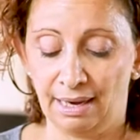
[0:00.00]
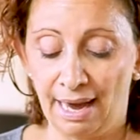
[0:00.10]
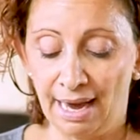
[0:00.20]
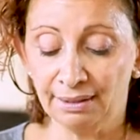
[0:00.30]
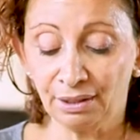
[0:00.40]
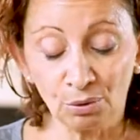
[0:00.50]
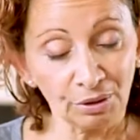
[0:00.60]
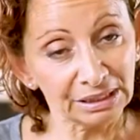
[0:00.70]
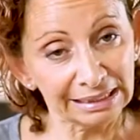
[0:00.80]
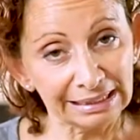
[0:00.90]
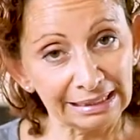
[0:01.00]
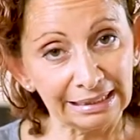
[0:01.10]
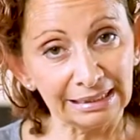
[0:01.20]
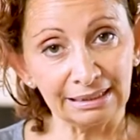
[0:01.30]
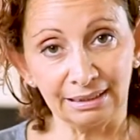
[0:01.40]
and the
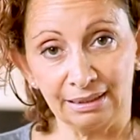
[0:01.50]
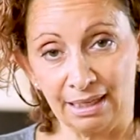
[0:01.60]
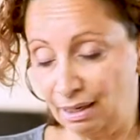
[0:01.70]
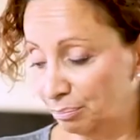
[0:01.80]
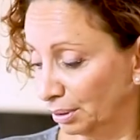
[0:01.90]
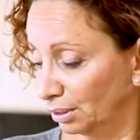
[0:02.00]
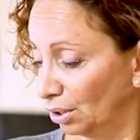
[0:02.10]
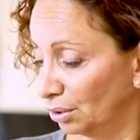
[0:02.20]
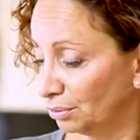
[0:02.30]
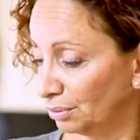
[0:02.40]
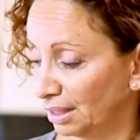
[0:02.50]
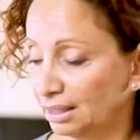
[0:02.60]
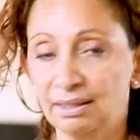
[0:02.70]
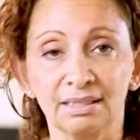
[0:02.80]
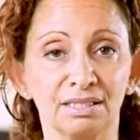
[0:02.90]
quantities are below
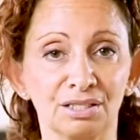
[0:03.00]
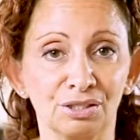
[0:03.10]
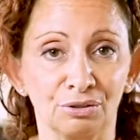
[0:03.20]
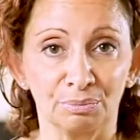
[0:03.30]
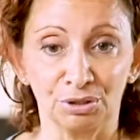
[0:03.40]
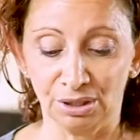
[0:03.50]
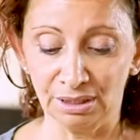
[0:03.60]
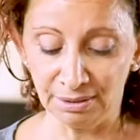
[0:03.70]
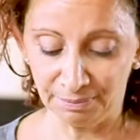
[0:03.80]
in the description.